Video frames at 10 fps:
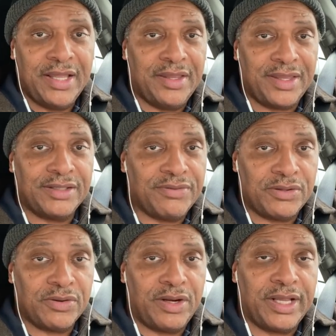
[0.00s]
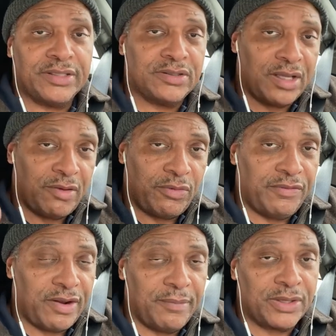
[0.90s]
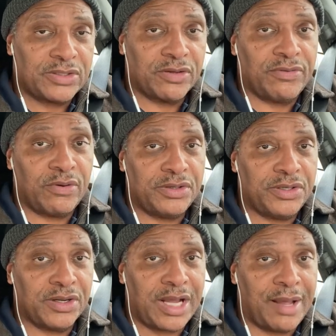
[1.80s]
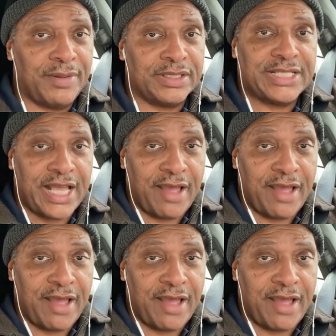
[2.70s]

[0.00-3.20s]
Thanks for joining us, and we very much look forward to your comments.